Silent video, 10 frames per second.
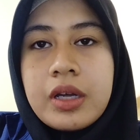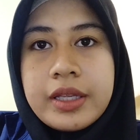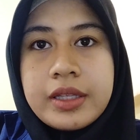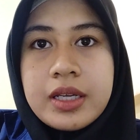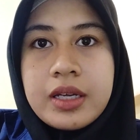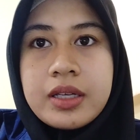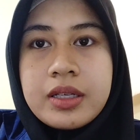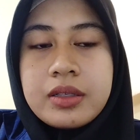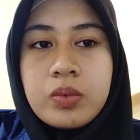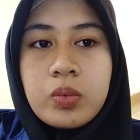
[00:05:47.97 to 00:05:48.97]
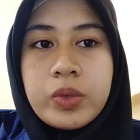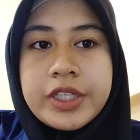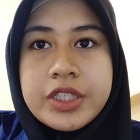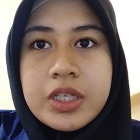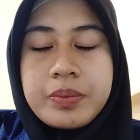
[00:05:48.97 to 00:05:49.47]
And then
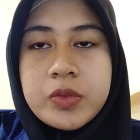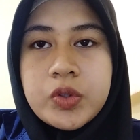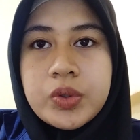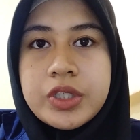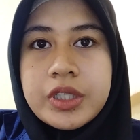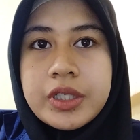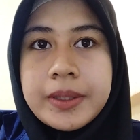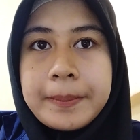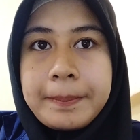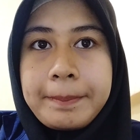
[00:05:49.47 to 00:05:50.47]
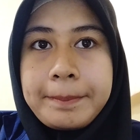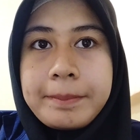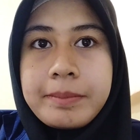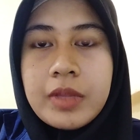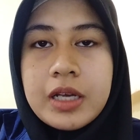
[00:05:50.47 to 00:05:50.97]
we jump to the
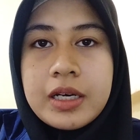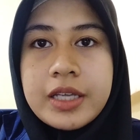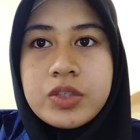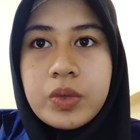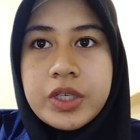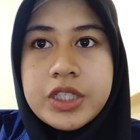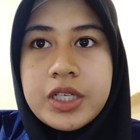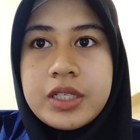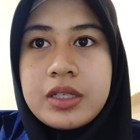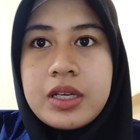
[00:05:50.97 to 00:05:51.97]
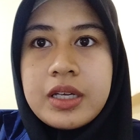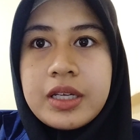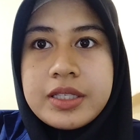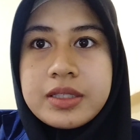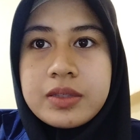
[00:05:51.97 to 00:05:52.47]
next question.
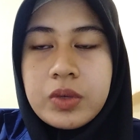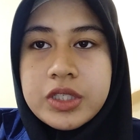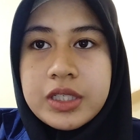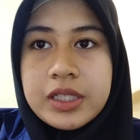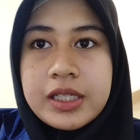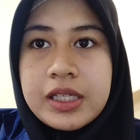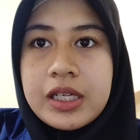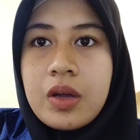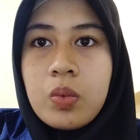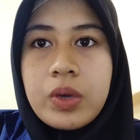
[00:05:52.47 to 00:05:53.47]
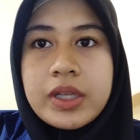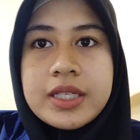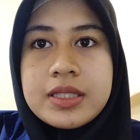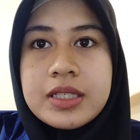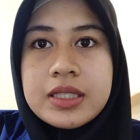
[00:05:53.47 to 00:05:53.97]
Is question E. What
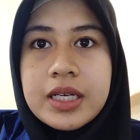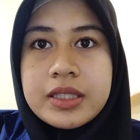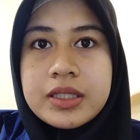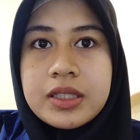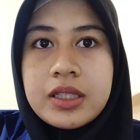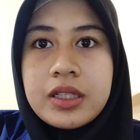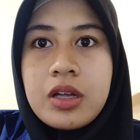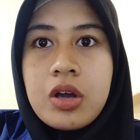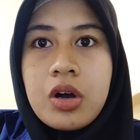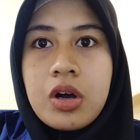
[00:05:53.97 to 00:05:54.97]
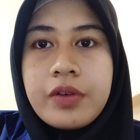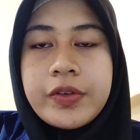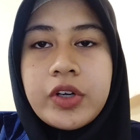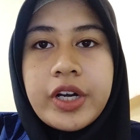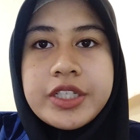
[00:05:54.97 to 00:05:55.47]
is the title
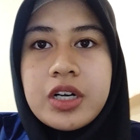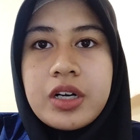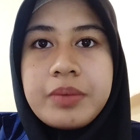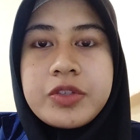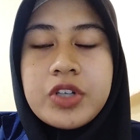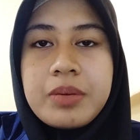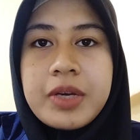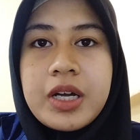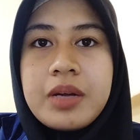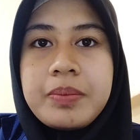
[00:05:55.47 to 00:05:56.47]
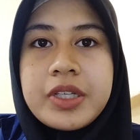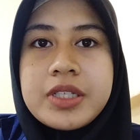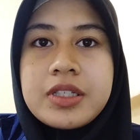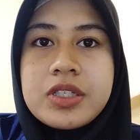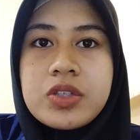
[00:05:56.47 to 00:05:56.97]
of your HRM drama?
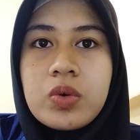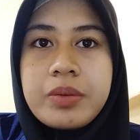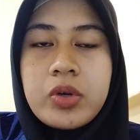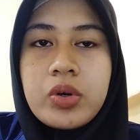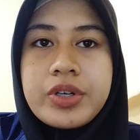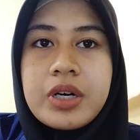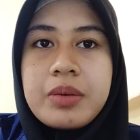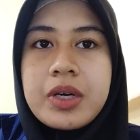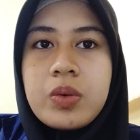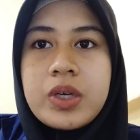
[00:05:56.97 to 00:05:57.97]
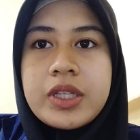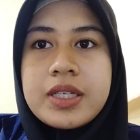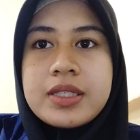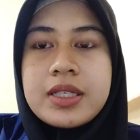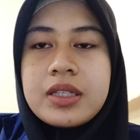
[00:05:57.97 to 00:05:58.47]
Please describe your drama. What
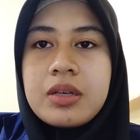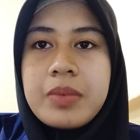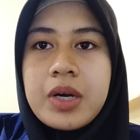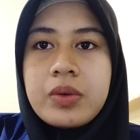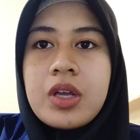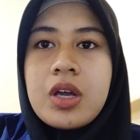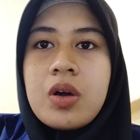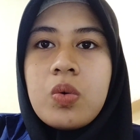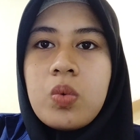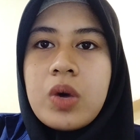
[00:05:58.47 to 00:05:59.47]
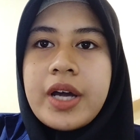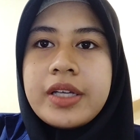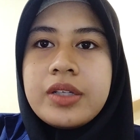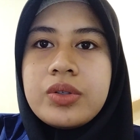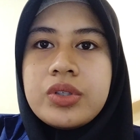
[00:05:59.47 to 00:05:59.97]
is it about?
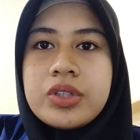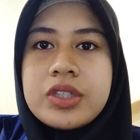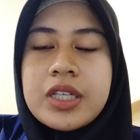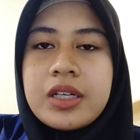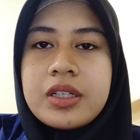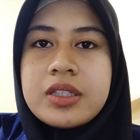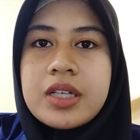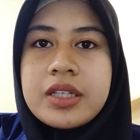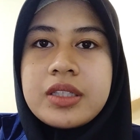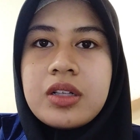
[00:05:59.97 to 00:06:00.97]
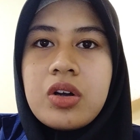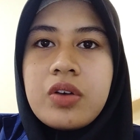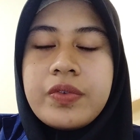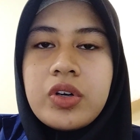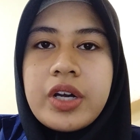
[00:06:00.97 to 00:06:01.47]
Why do you take the title
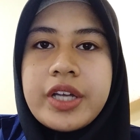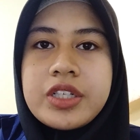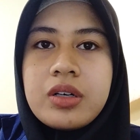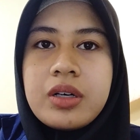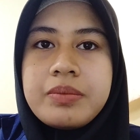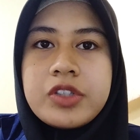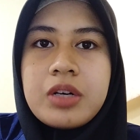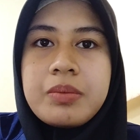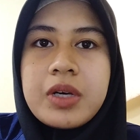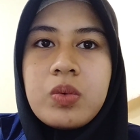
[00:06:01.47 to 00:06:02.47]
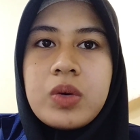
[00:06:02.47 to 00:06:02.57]
of your HRM drama?